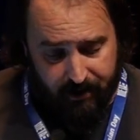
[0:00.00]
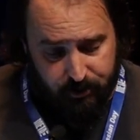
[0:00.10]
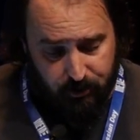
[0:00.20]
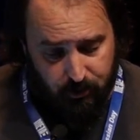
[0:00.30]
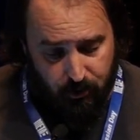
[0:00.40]

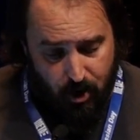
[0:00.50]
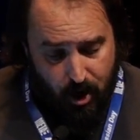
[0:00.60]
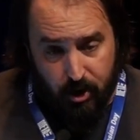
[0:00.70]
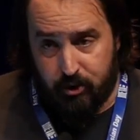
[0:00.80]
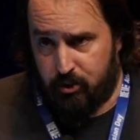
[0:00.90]
to
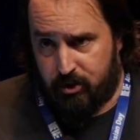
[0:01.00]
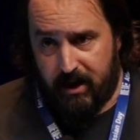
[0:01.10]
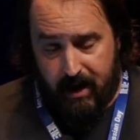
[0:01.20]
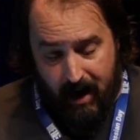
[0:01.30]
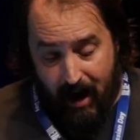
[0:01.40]

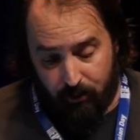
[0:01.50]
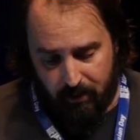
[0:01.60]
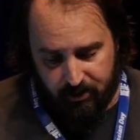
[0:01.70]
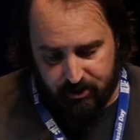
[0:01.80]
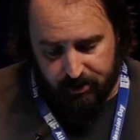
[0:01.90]
see how the
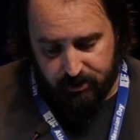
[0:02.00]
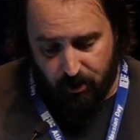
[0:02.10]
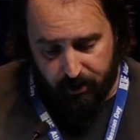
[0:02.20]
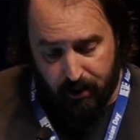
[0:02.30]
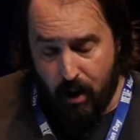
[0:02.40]
project is
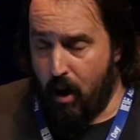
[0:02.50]
going,